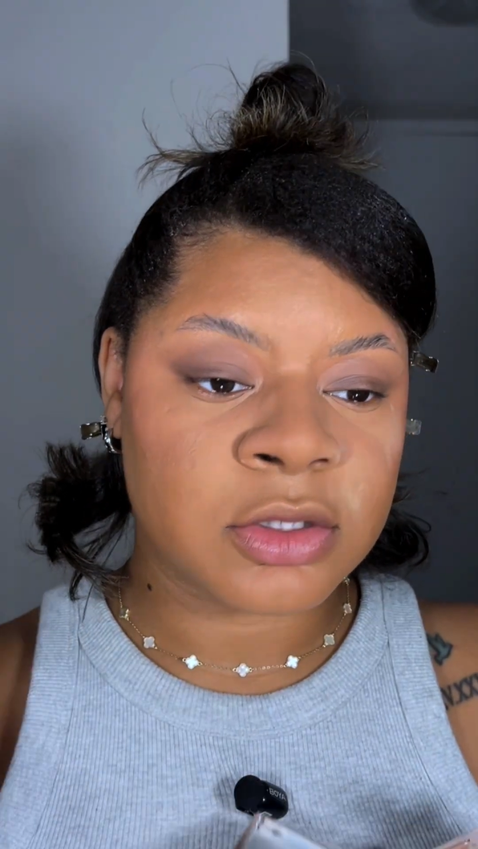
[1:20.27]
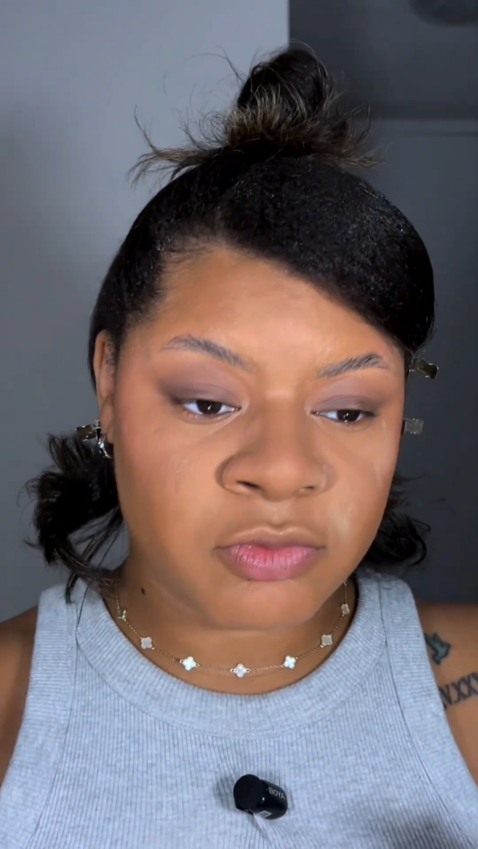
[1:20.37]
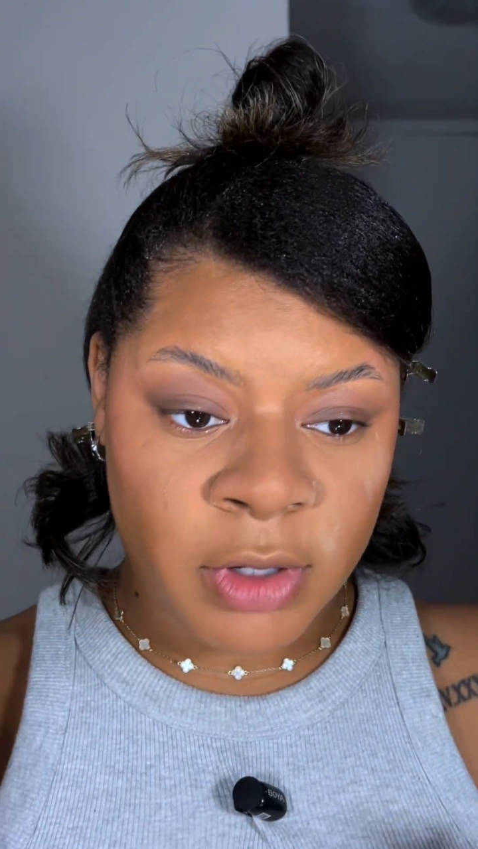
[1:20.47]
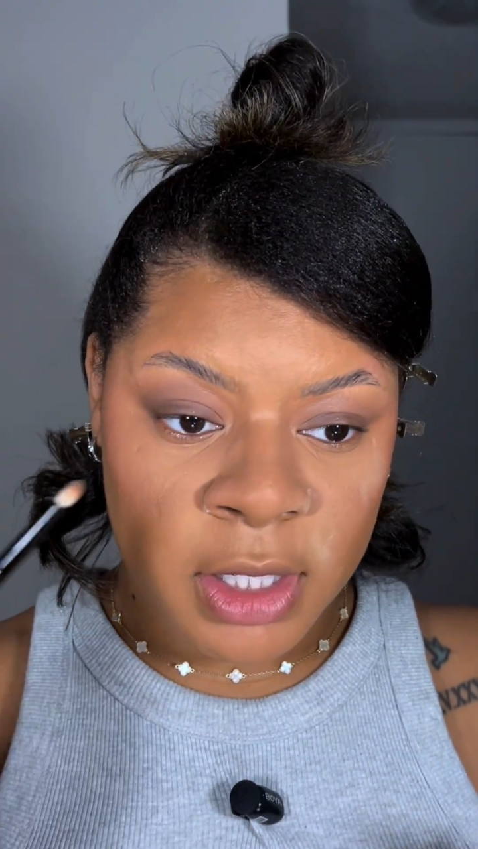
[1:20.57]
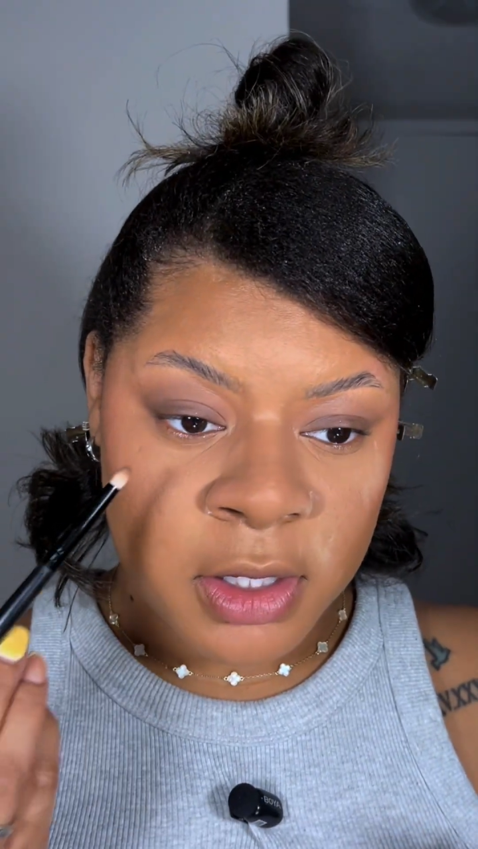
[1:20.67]

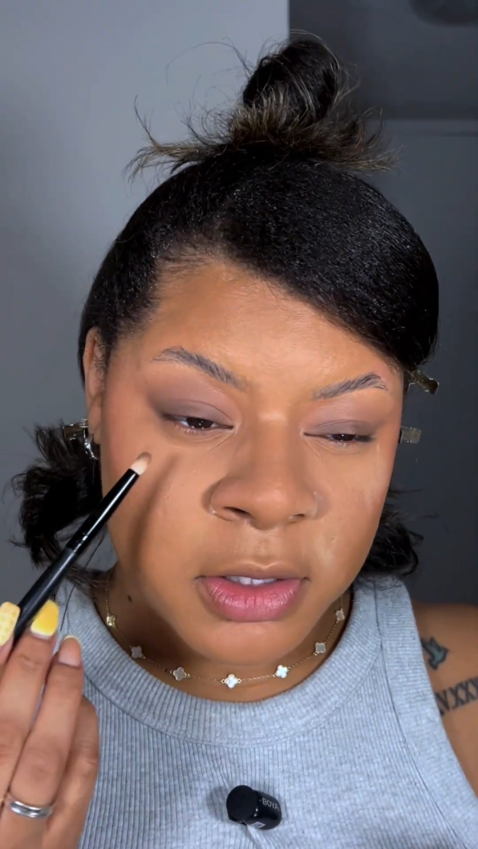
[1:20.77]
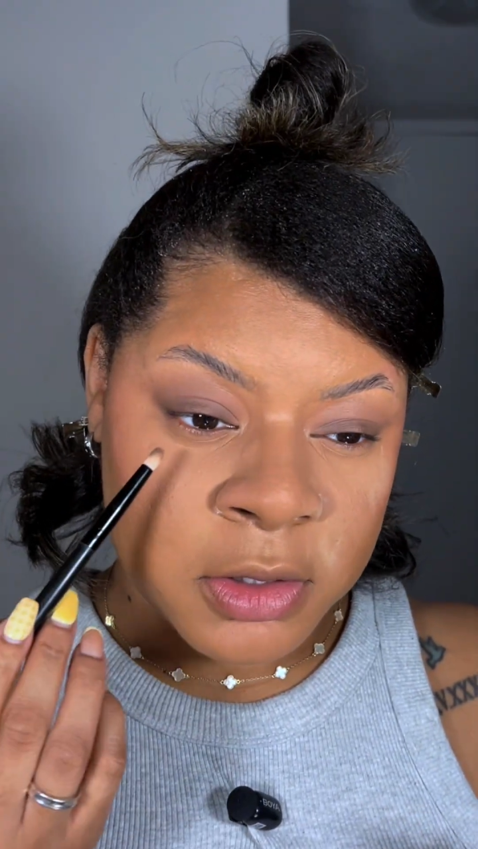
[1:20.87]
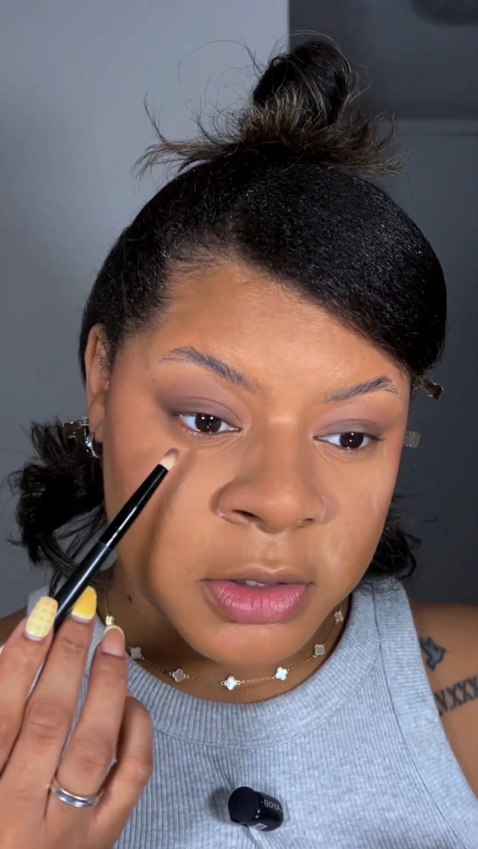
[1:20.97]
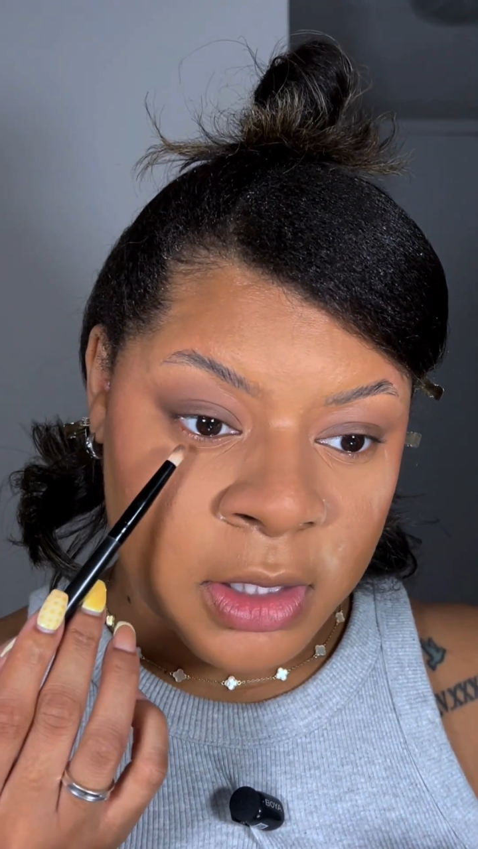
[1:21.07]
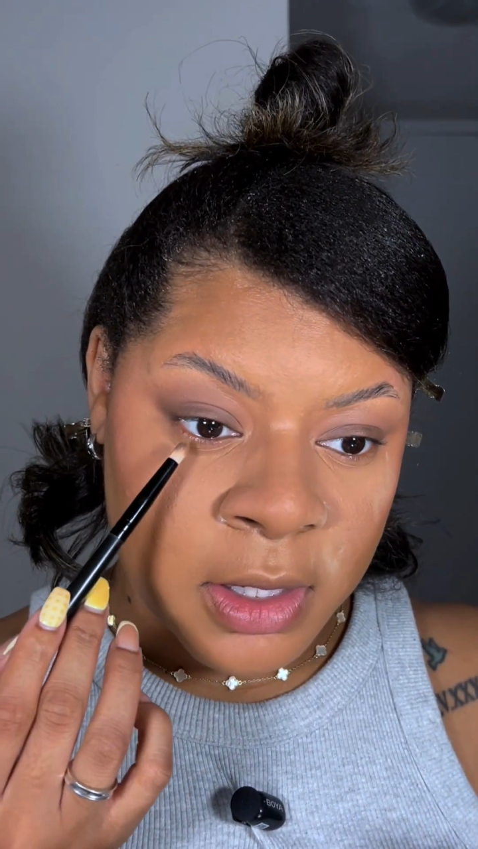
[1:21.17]
right
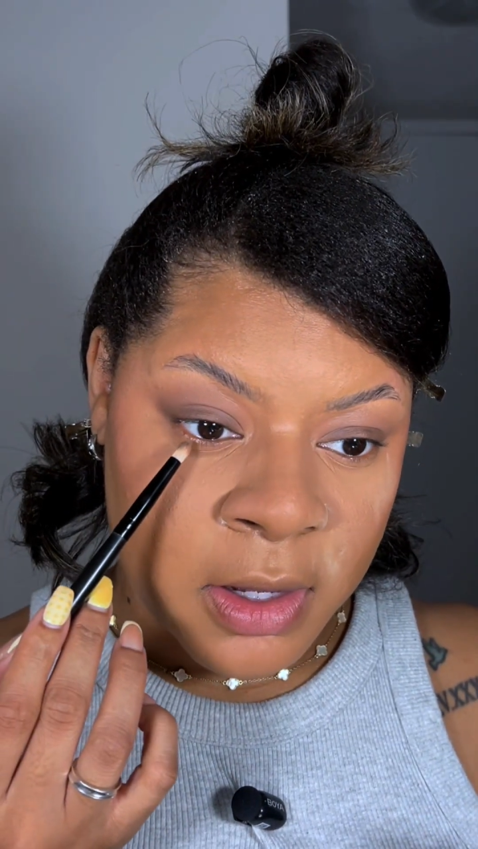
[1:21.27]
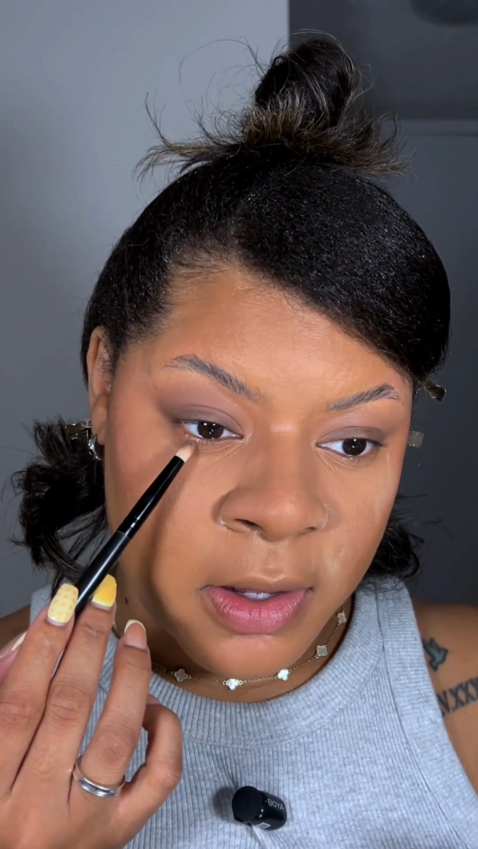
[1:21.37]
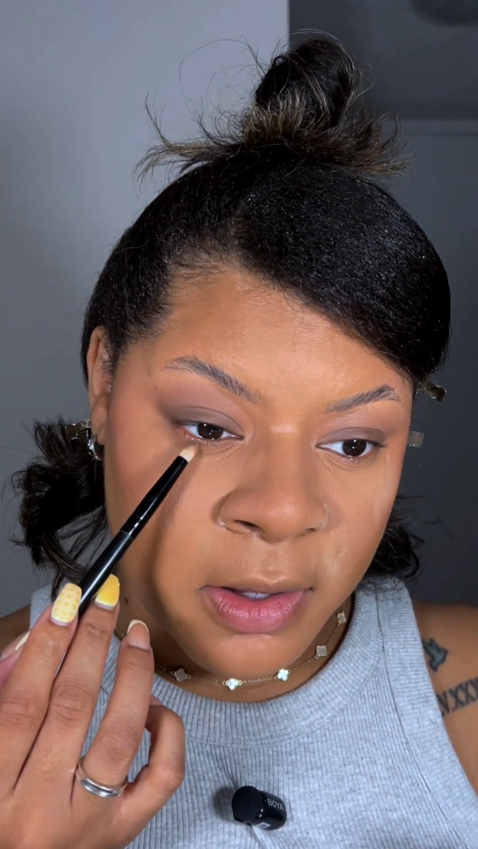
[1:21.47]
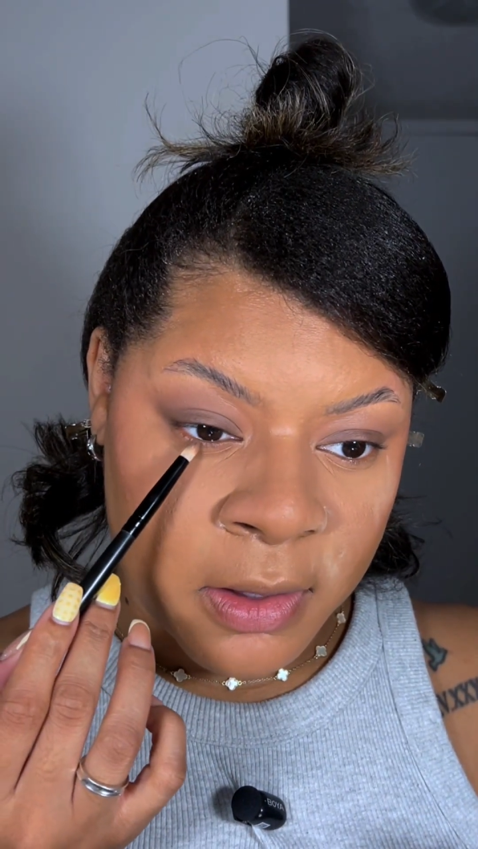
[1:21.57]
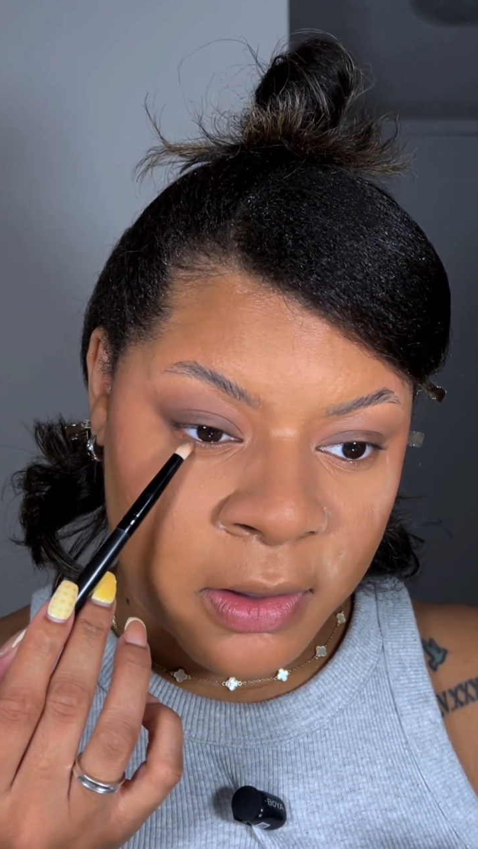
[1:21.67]
under the
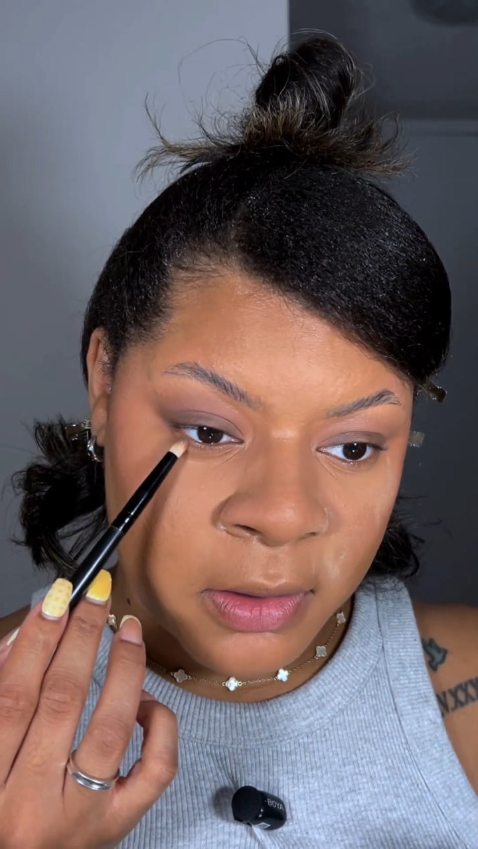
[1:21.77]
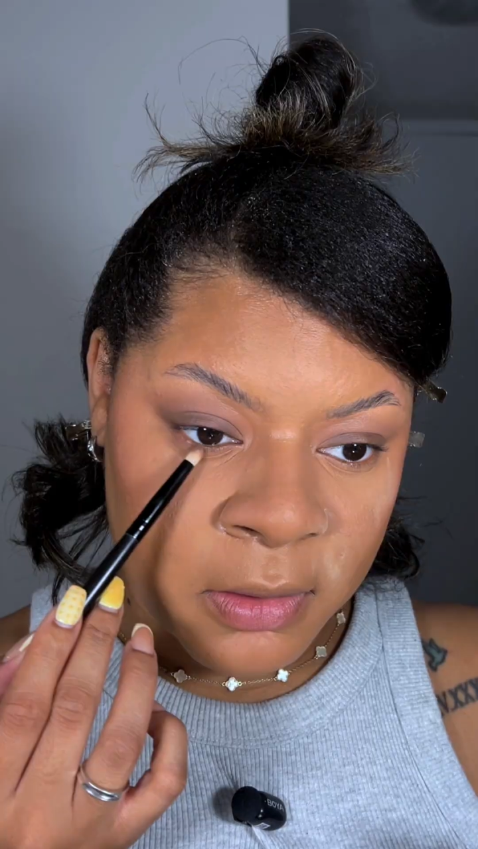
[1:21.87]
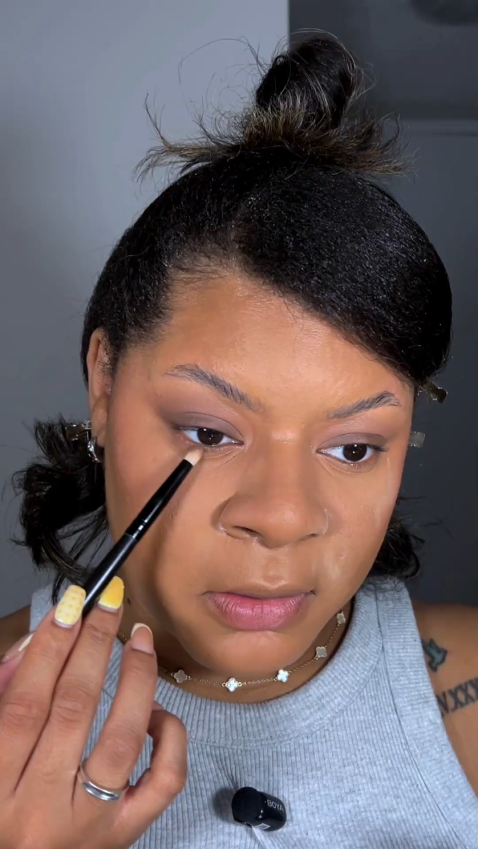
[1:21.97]
eye,